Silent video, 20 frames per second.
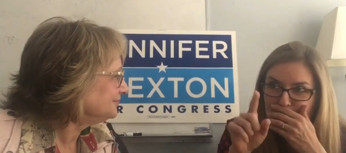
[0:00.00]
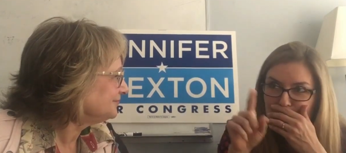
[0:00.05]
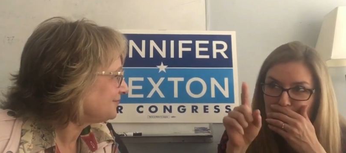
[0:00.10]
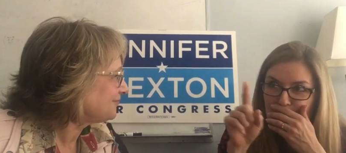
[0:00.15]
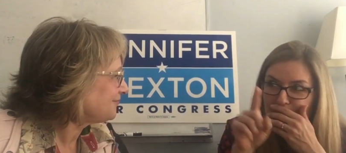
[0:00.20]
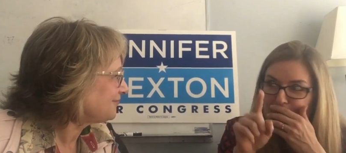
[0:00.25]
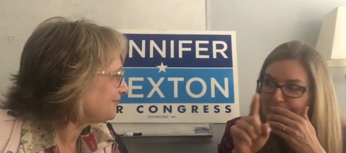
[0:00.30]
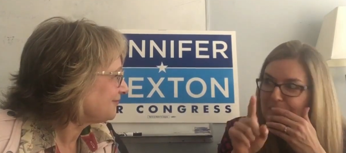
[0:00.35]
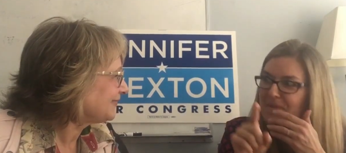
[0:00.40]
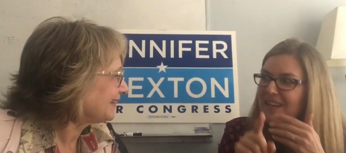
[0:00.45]

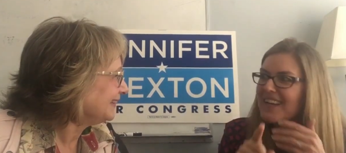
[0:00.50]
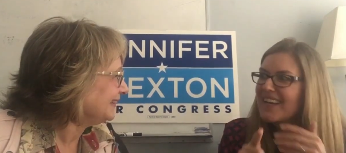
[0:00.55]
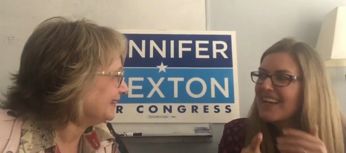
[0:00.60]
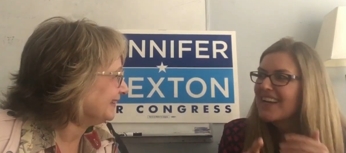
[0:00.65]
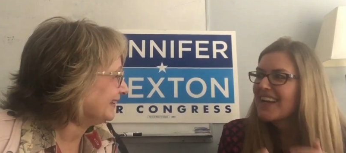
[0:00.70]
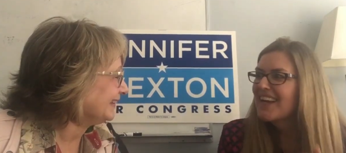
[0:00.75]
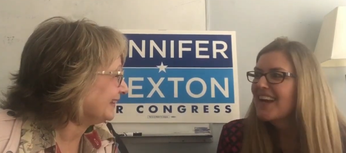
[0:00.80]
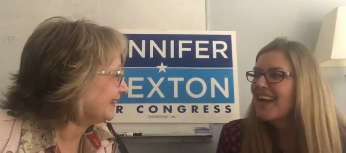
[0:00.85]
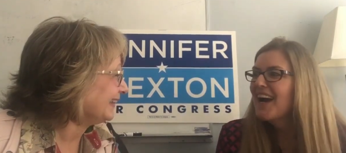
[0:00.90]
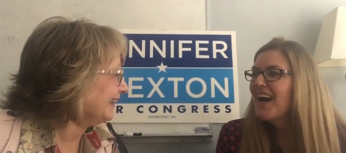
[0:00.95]
Speaker 1: point at me
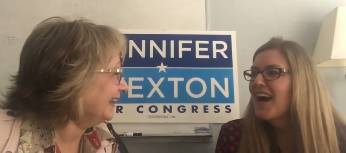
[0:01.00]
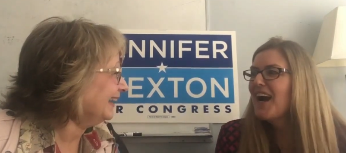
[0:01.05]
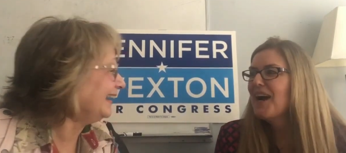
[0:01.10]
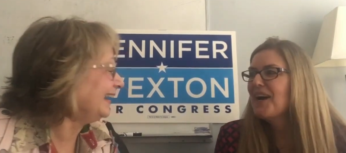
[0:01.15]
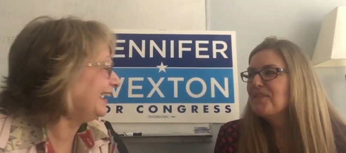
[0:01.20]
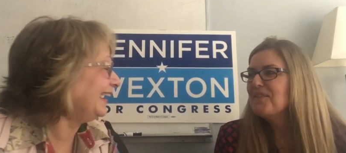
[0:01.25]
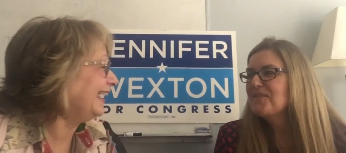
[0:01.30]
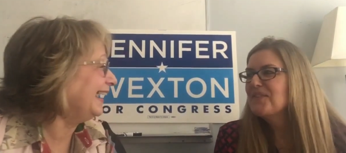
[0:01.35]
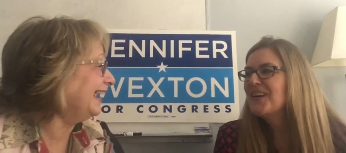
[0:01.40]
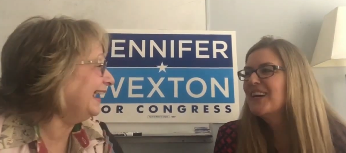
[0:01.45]

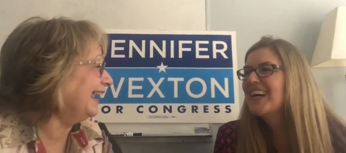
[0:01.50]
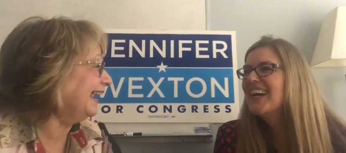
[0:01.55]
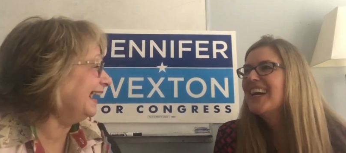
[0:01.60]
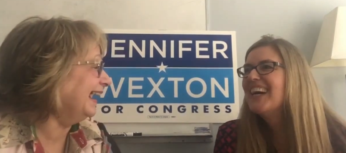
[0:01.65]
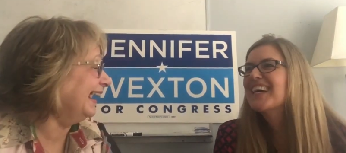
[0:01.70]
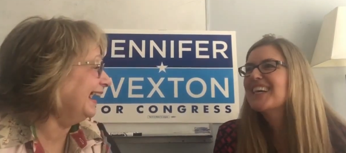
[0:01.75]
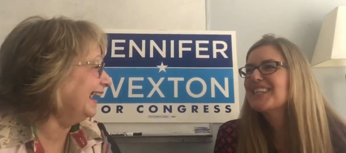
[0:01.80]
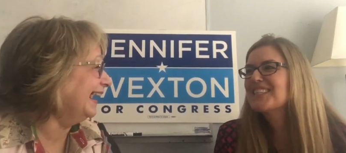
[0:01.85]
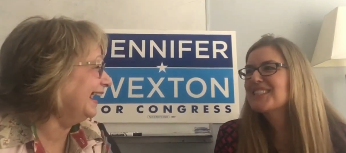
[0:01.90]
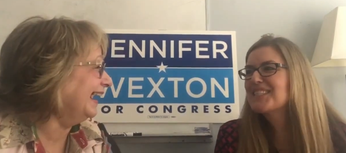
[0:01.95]

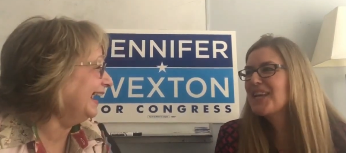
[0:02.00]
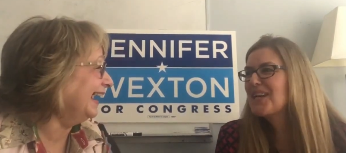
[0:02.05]
because um,